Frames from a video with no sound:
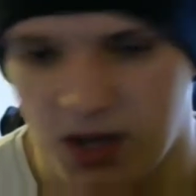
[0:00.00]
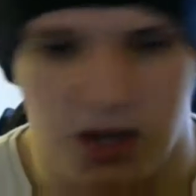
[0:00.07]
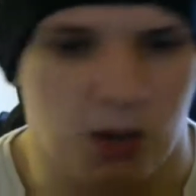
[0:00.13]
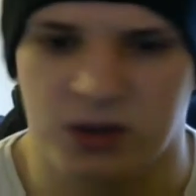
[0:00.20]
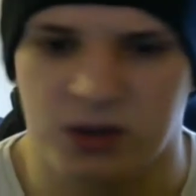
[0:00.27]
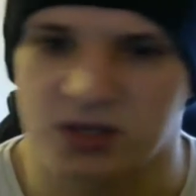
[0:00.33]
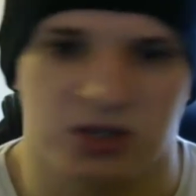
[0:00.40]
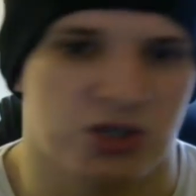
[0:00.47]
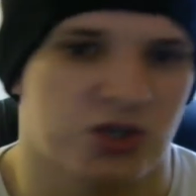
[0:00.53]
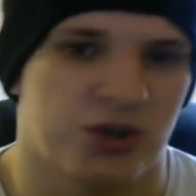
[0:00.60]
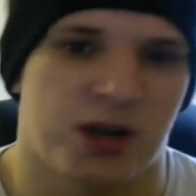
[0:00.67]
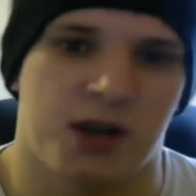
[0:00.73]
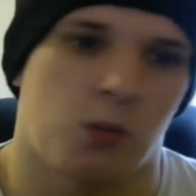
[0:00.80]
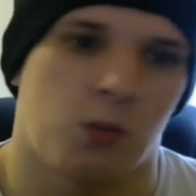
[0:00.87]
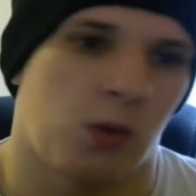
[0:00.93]
It wasn't
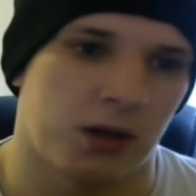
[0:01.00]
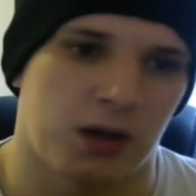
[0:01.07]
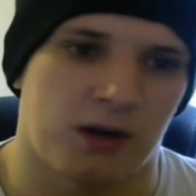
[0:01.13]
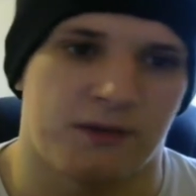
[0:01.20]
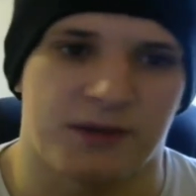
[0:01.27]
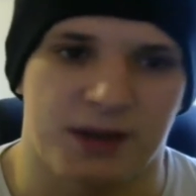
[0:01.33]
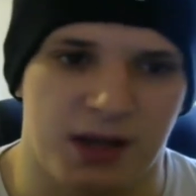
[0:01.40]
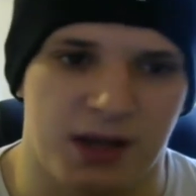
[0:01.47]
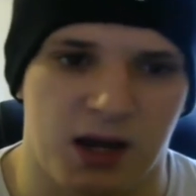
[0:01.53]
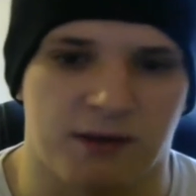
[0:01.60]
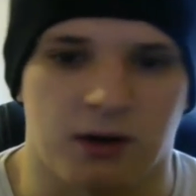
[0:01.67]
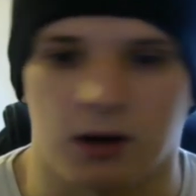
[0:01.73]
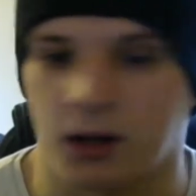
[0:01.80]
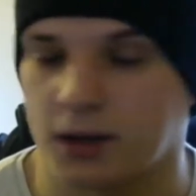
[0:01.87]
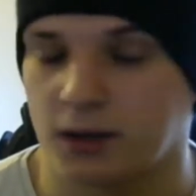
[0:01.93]
straight one after the
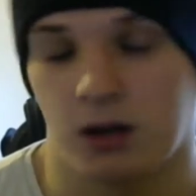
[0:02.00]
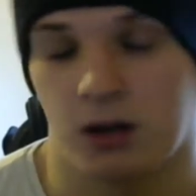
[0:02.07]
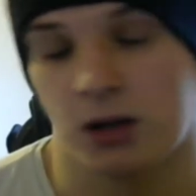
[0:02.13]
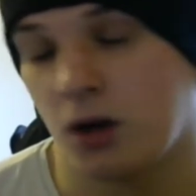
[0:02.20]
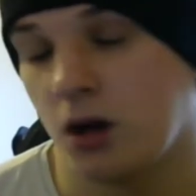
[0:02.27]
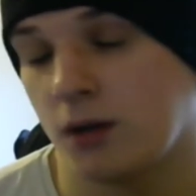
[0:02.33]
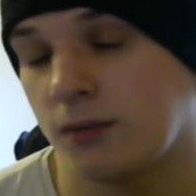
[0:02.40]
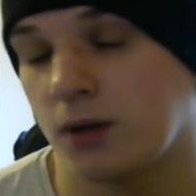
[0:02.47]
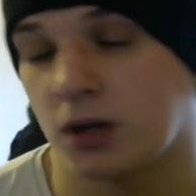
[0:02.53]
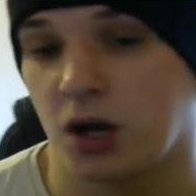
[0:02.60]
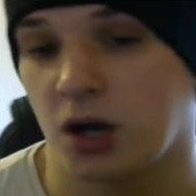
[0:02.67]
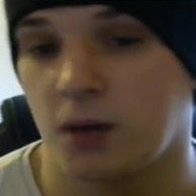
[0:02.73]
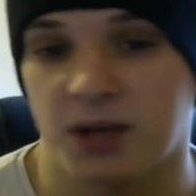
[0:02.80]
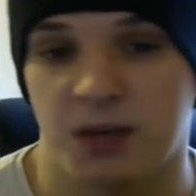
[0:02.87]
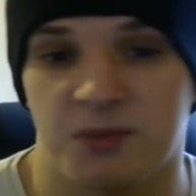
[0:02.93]
other, and I
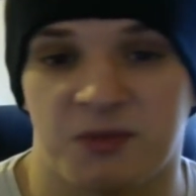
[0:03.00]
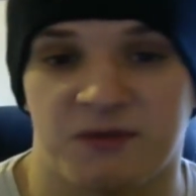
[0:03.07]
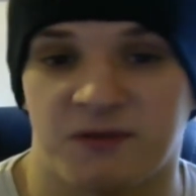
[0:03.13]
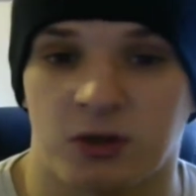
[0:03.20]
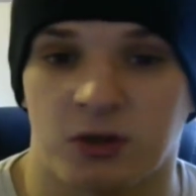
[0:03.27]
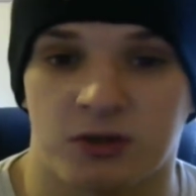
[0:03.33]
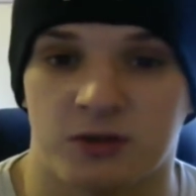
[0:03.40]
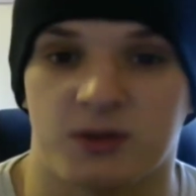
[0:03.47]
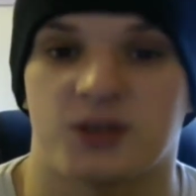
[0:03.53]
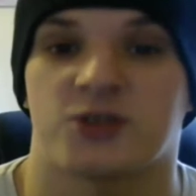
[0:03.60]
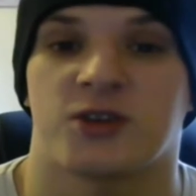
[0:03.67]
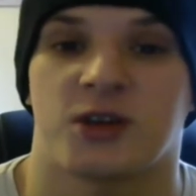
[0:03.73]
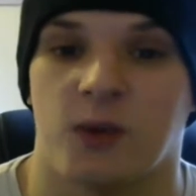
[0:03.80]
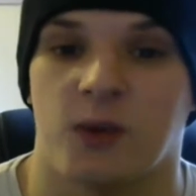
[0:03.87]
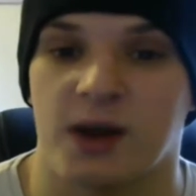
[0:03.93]
can't blame him for not doing it
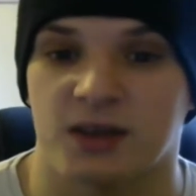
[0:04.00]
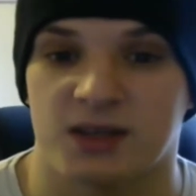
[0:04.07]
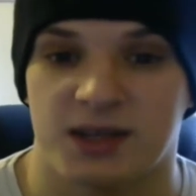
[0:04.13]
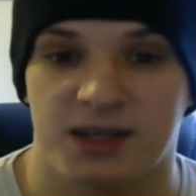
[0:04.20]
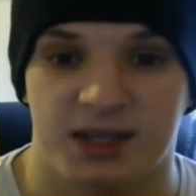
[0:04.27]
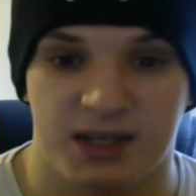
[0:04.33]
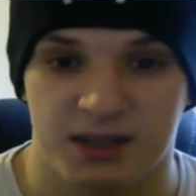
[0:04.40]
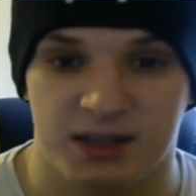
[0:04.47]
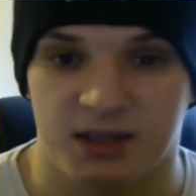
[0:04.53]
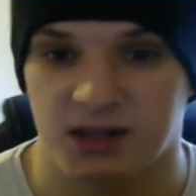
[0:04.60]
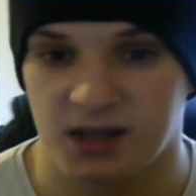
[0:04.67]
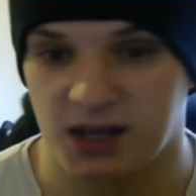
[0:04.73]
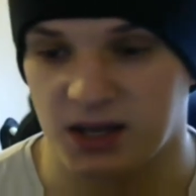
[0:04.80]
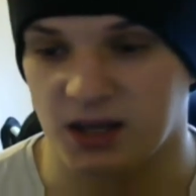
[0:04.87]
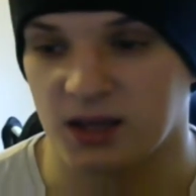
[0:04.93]
straight away, because at the end of the
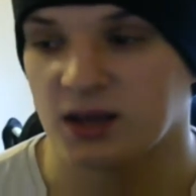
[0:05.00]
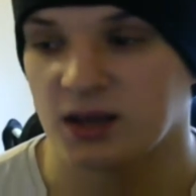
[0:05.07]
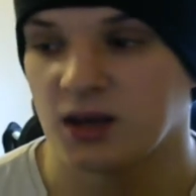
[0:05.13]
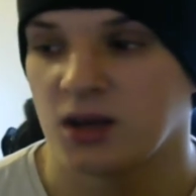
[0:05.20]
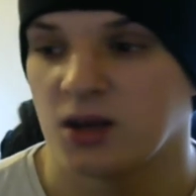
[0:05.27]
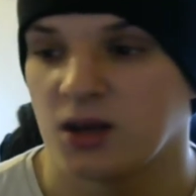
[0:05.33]
day,